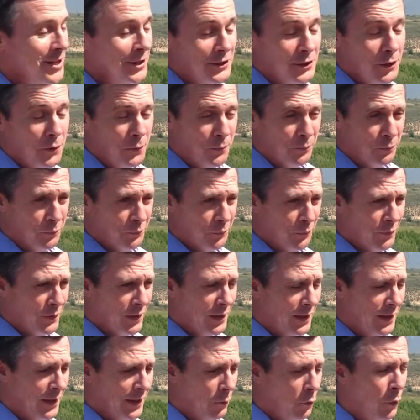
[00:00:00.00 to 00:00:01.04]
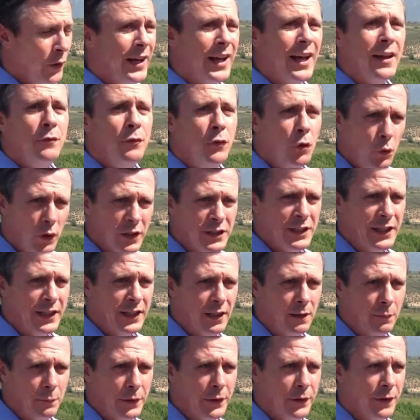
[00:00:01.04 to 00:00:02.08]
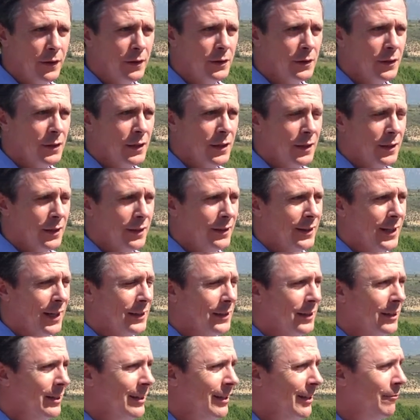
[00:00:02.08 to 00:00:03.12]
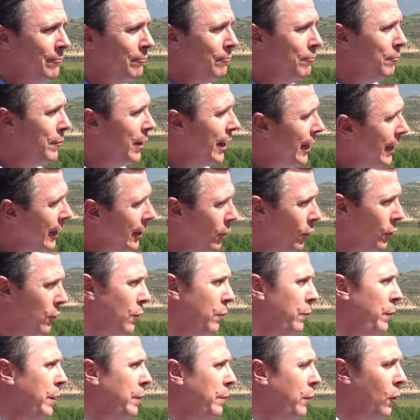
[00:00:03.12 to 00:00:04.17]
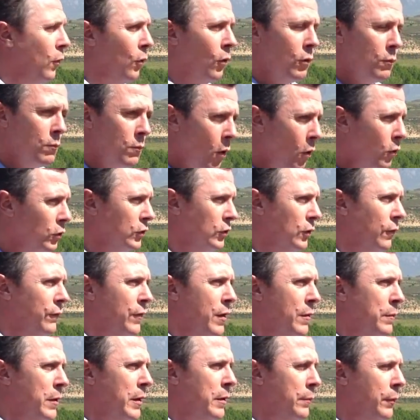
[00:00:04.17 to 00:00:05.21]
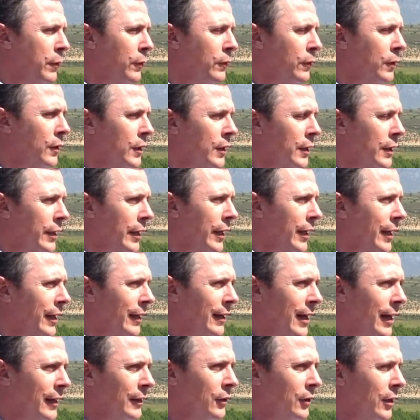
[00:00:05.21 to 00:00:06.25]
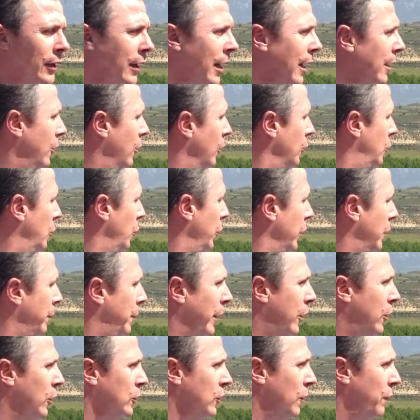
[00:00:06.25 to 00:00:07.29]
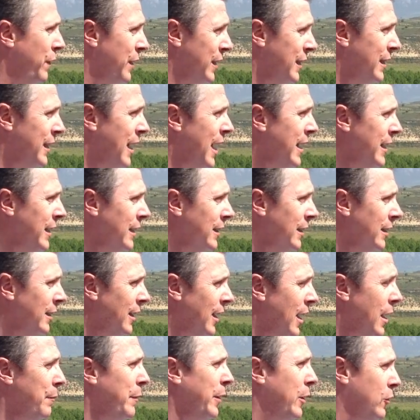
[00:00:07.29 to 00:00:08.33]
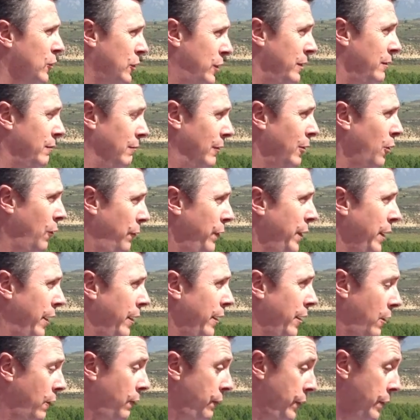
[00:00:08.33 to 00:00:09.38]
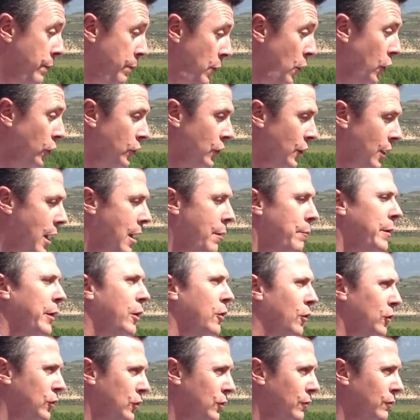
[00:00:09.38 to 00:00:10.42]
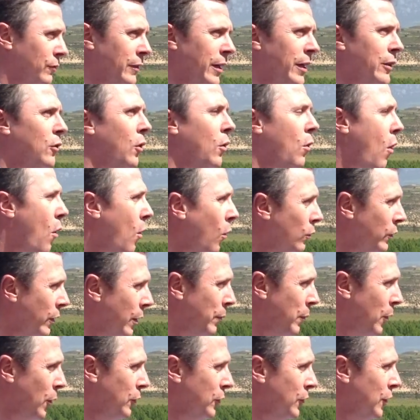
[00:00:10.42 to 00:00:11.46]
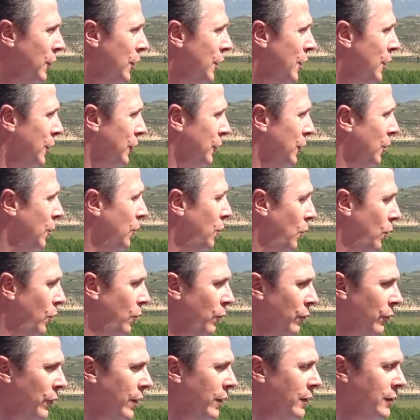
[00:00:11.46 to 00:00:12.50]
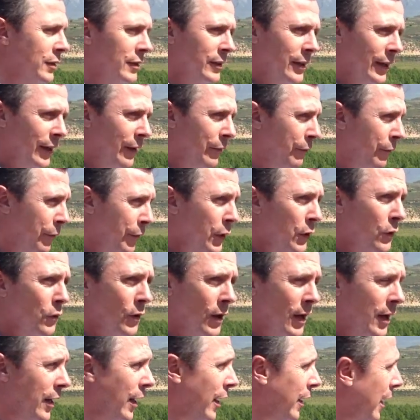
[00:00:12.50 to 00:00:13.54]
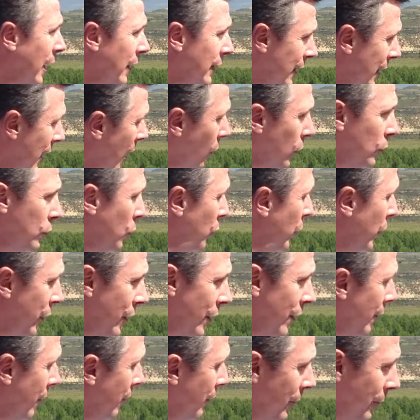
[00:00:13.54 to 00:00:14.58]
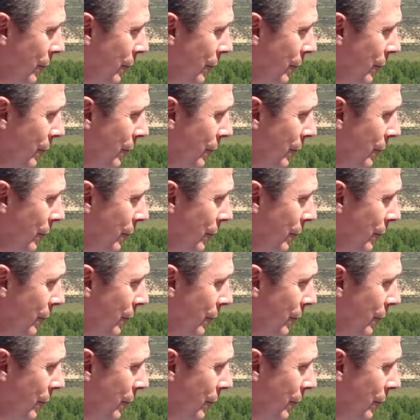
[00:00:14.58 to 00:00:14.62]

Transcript: So we can do a single vineyard that many other people, or most of the people, cannot do it because of the size and because of the plots and because they don't own the plots. So there is a few, and I can count with the